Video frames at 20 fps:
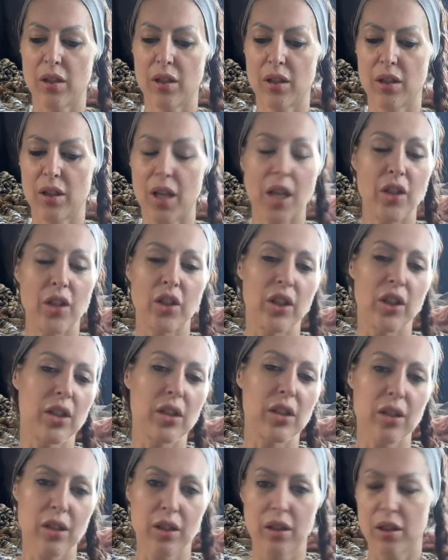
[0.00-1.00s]

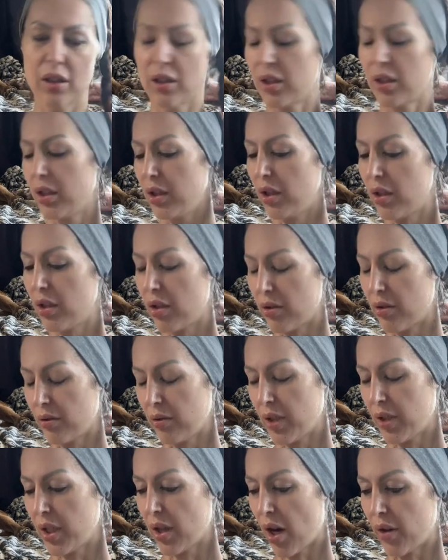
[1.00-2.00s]
stages,
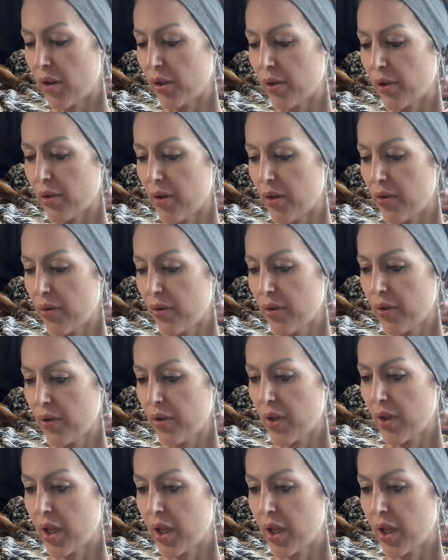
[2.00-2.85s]
in our growth,